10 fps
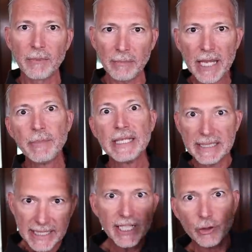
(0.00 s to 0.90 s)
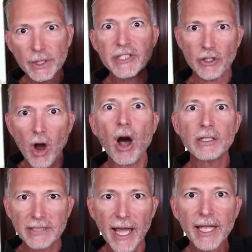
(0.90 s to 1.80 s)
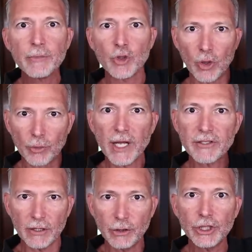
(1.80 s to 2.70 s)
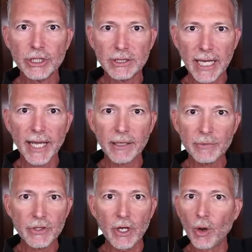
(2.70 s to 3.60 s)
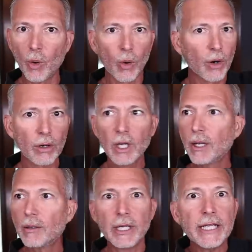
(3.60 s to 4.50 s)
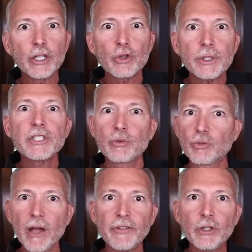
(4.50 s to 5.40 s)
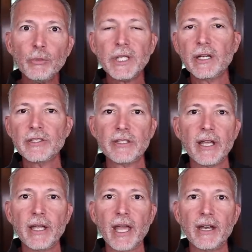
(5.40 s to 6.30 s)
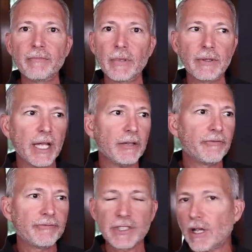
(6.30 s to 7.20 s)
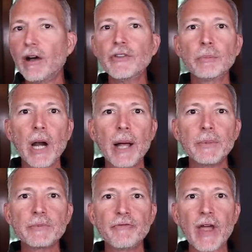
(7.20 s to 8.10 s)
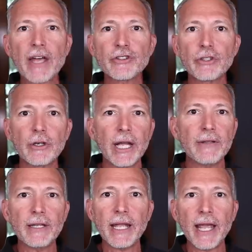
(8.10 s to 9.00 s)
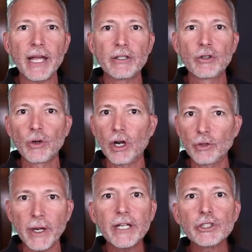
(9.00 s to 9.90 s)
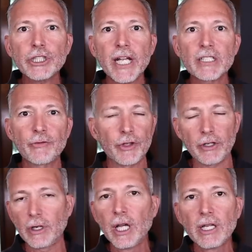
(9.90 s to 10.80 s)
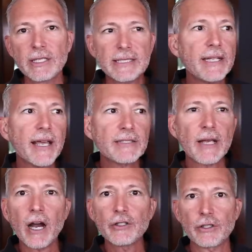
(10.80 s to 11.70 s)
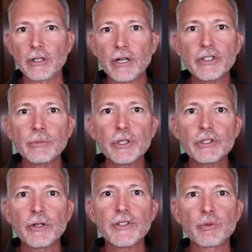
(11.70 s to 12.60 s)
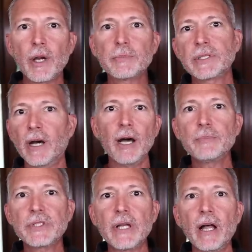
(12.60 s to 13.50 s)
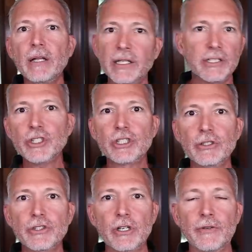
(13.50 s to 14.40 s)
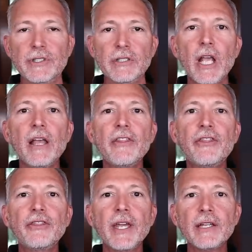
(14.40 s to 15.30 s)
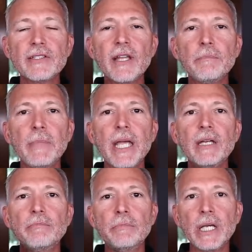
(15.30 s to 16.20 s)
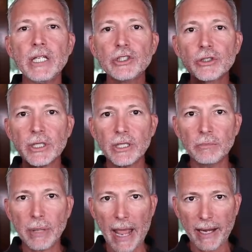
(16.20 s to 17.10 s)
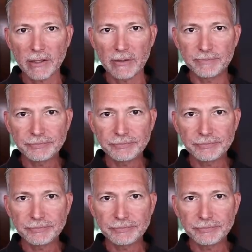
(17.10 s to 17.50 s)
Maybe decrease call times or resolution times, or increase revenue because they had they solved the problems faster, and then they had gr a greater chance for their C S Rs or customer service reps to upsell additional services. Things that made major impact.